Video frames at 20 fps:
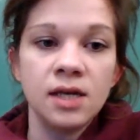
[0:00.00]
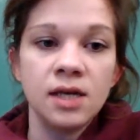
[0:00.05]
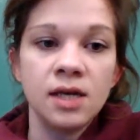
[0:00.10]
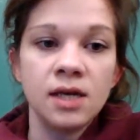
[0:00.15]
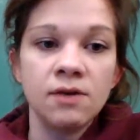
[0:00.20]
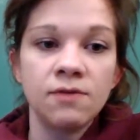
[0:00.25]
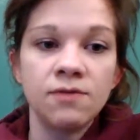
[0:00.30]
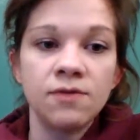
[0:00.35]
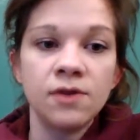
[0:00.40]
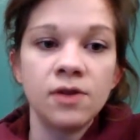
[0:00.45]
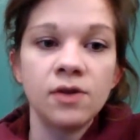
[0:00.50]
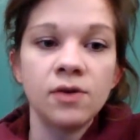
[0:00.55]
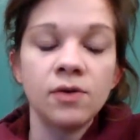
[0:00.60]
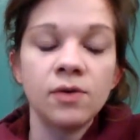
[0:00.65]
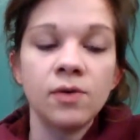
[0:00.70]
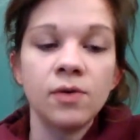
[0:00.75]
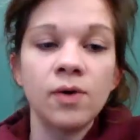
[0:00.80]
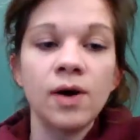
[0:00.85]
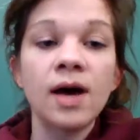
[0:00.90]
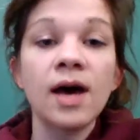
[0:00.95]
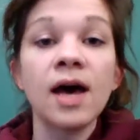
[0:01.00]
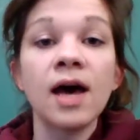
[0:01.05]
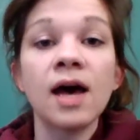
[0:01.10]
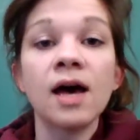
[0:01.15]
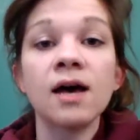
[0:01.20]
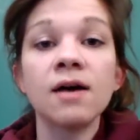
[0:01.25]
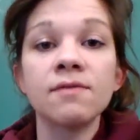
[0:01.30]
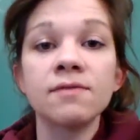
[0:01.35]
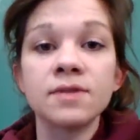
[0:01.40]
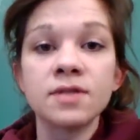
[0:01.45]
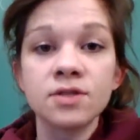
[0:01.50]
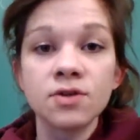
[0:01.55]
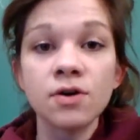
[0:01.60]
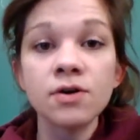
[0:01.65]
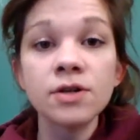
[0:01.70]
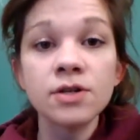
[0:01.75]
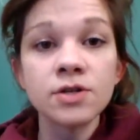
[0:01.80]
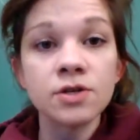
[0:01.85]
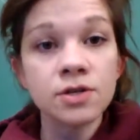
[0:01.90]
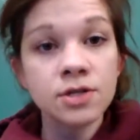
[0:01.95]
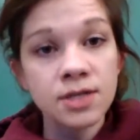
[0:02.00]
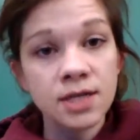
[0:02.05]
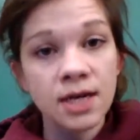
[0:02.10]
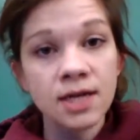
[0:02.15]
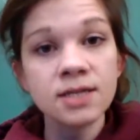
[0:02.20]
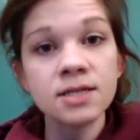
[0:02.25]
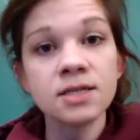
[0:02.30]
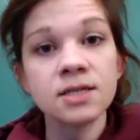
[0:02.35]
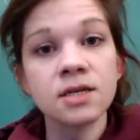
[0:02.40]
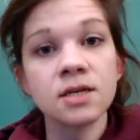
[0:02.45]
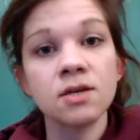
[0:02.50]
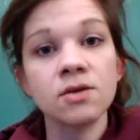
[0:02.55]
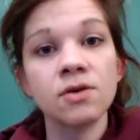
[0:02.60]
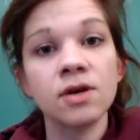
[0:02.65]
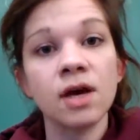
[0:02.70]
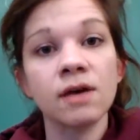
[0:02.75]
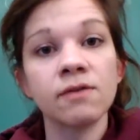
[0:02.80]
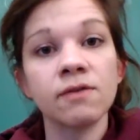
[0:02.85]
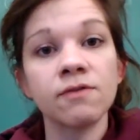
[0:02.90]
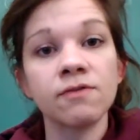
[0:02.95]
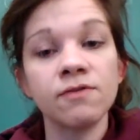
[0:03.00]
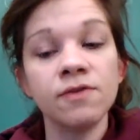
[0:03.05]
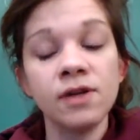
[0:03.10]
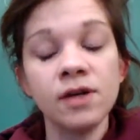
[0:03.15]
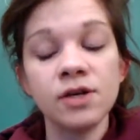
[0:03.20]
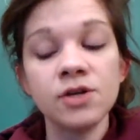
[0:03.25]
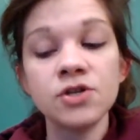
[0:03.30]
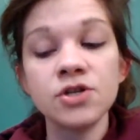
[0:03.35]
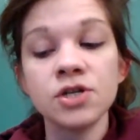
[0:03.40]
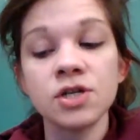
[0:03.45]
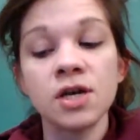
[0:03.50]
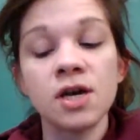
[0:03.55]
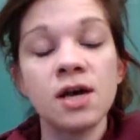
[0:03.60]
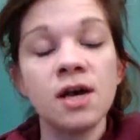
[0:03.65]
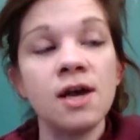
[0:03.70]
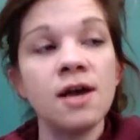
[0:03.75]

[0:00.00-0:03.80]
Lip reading: if you have started your test and you haven't finished,